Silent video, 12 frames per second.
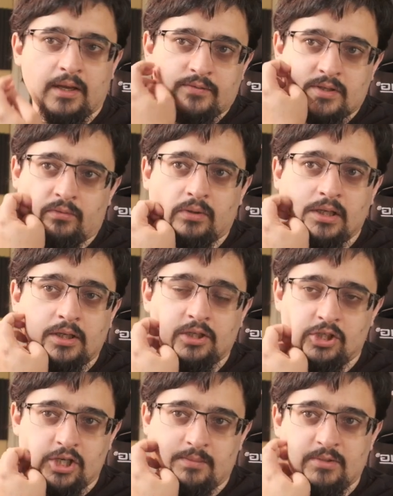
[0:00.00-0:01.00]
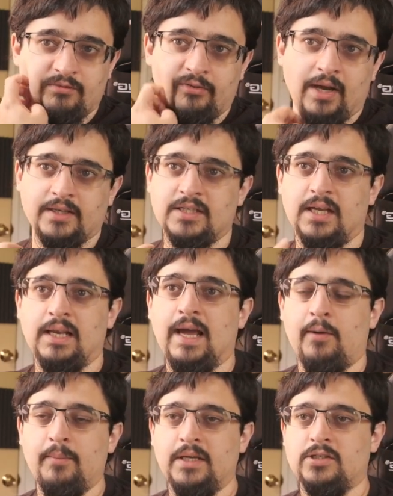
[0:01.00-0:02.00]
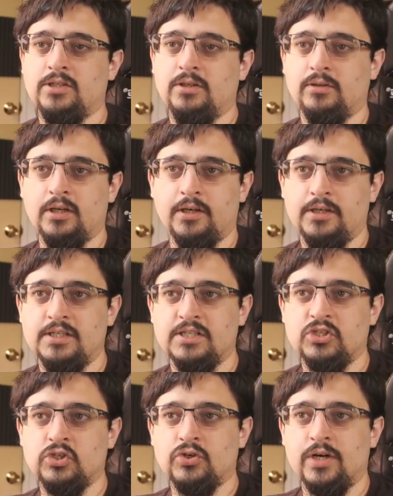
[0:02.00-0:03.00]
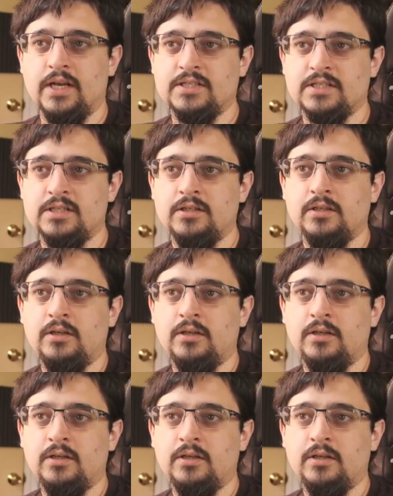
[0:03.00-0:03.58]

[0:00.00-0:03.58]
gives a really good chipped effect. It allowed me to kind of distress